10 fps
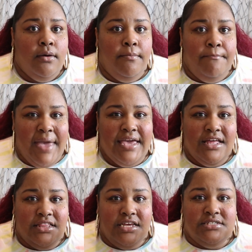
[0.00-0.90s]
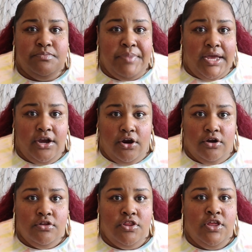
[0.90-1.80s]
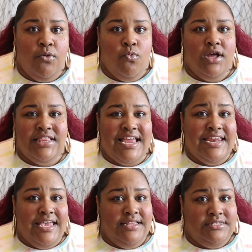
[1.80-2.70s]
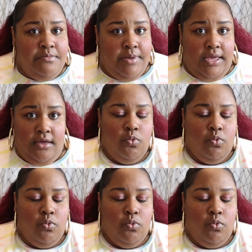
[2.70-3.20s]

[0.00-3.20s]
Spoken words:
making things bigger than what they need to be.